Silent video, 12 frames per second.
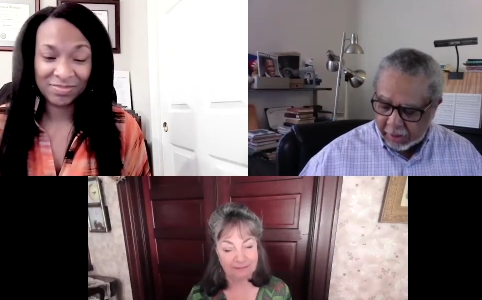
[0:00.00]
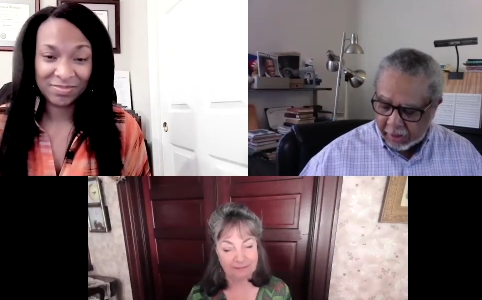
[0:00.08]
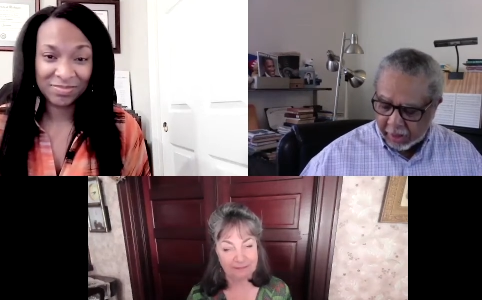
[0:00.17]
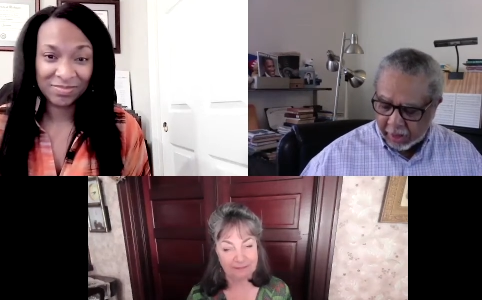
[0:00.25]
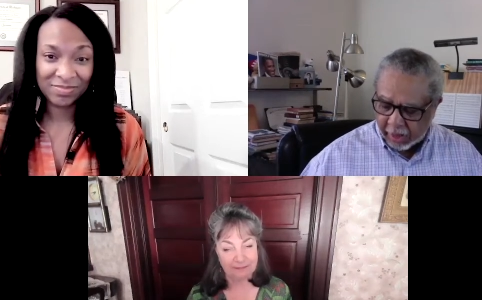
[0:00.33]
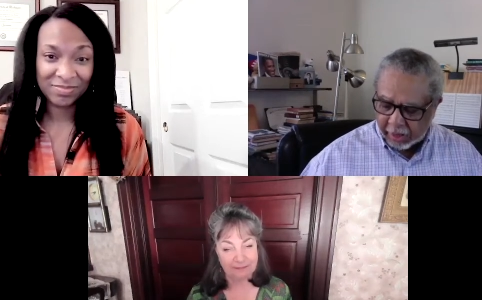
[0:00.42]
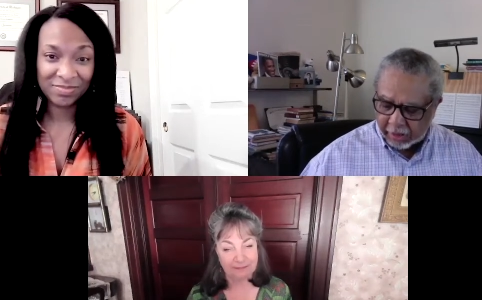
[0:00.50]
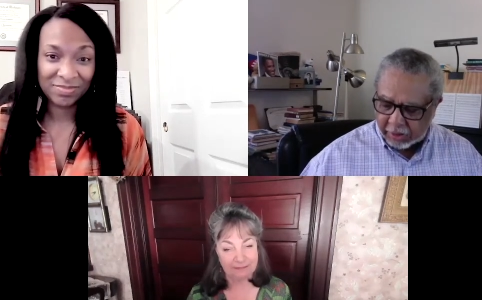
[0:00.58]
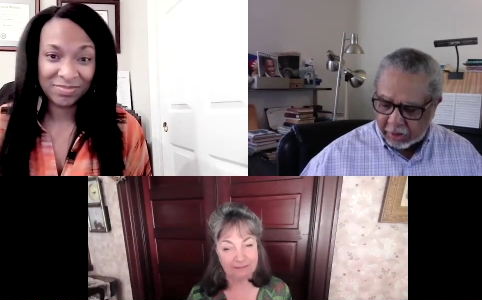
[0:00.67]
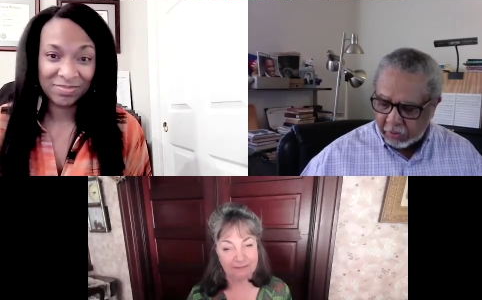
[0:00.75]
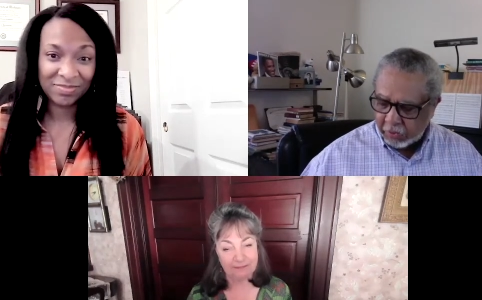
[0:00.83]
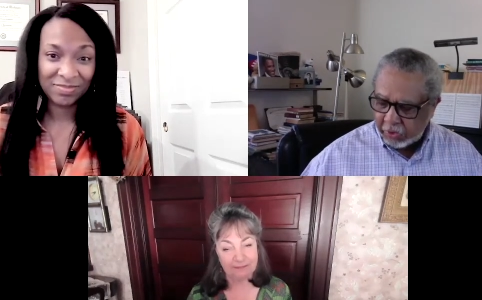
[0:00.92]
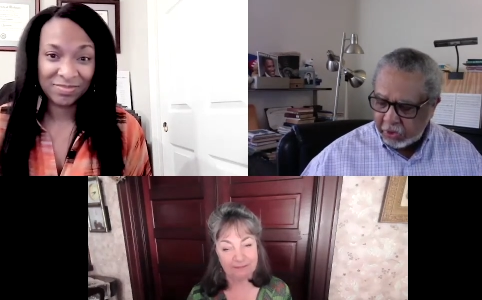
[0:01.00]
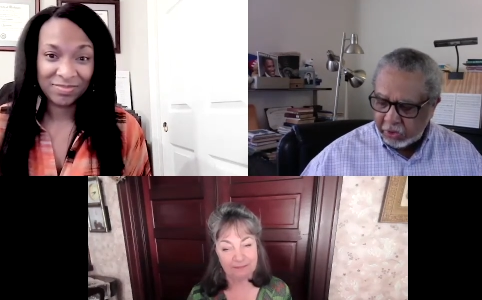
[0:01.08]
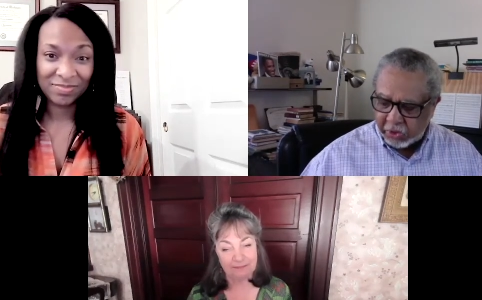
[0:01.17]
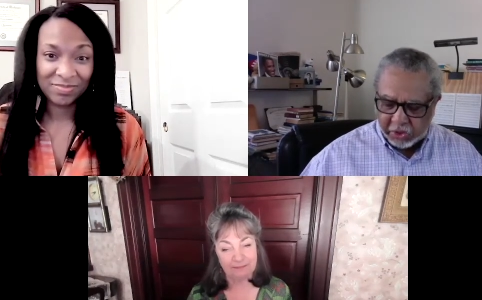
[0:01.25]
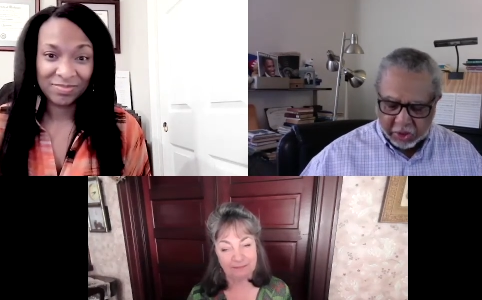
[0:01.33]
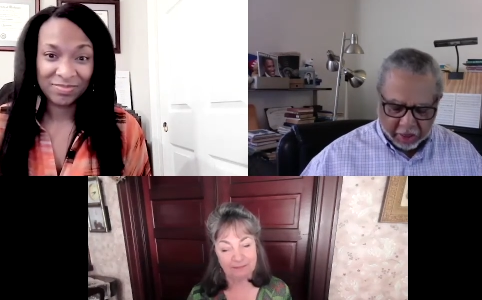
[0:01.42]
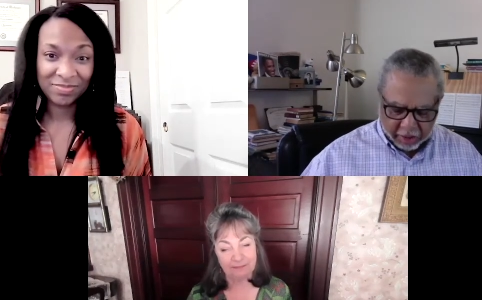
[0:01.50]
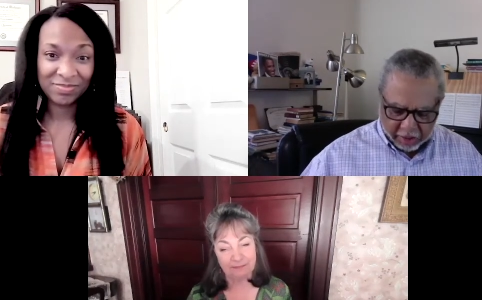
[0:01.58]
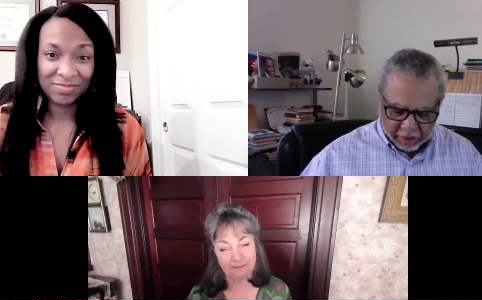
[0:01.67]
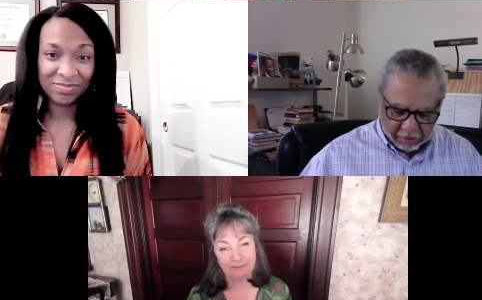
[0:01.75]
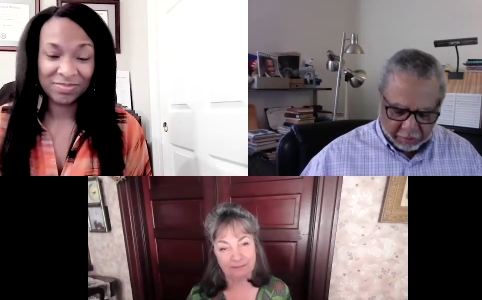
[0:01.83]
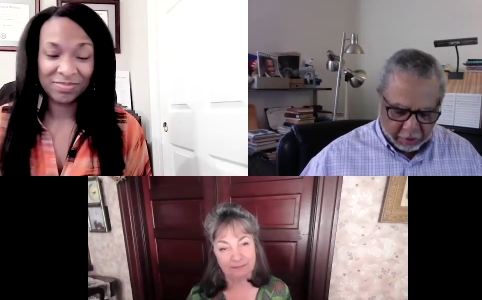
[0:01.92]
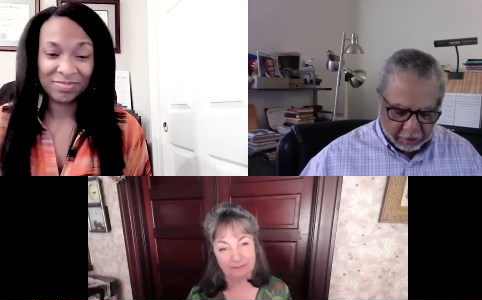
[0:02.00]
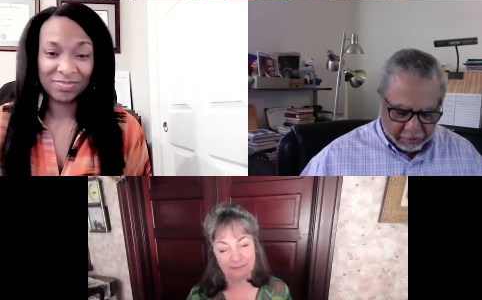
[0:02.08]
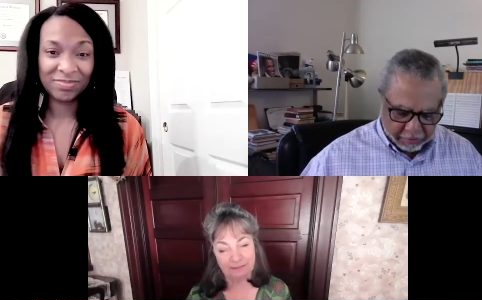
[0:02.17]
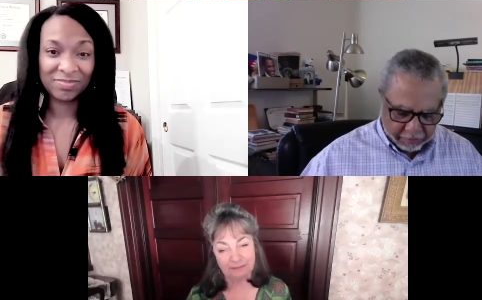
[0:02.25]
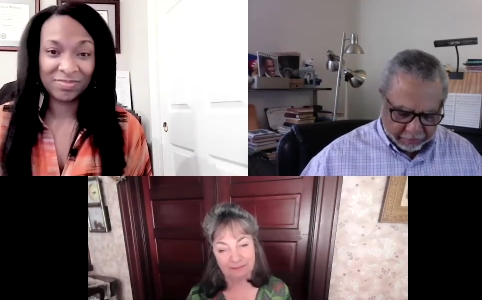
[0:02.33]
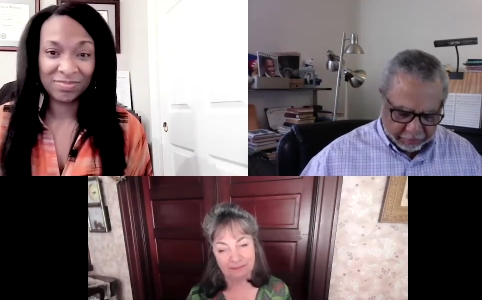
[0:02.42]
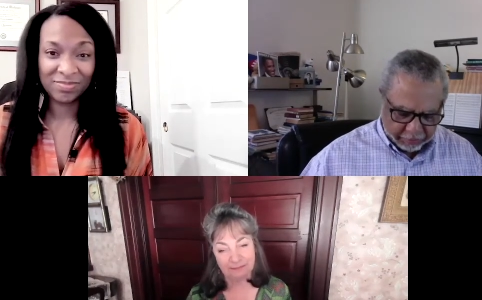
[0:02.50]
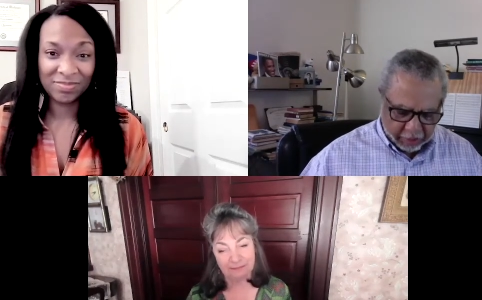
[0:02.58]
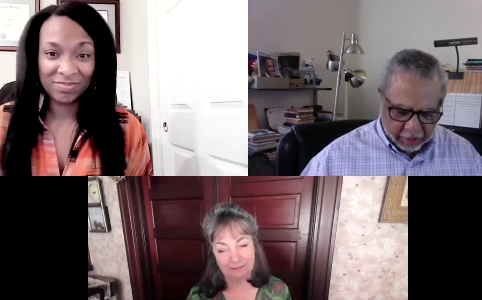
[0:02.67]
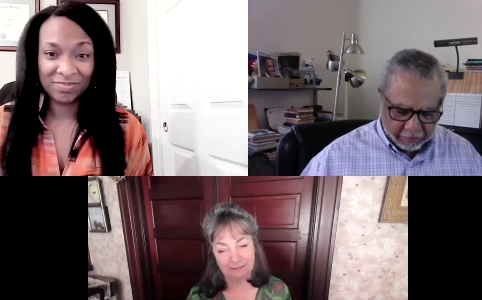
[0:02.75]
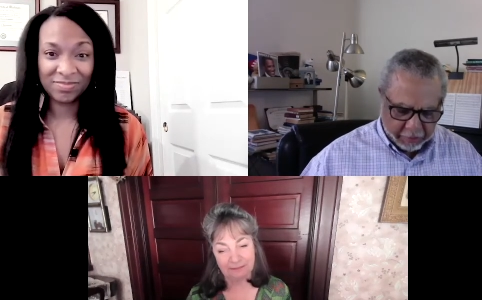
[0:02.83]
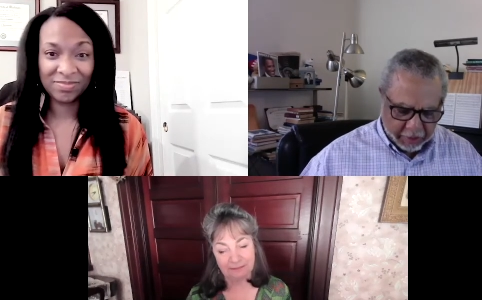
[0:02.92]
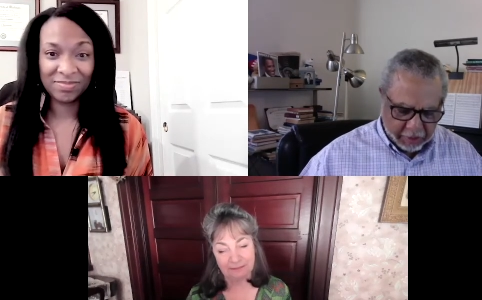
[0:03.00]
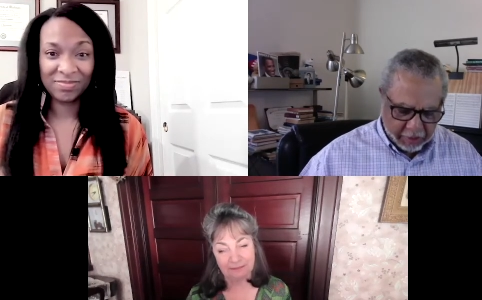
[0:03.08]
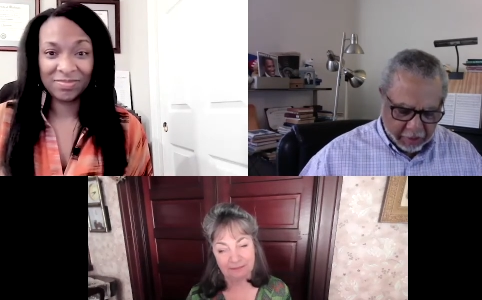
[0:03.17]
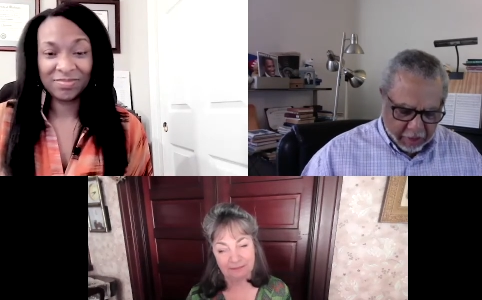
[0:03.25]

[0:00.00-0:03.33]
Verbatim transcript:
Speaker 1: and said, "Would you set this poem?" And I'm like, "Why?"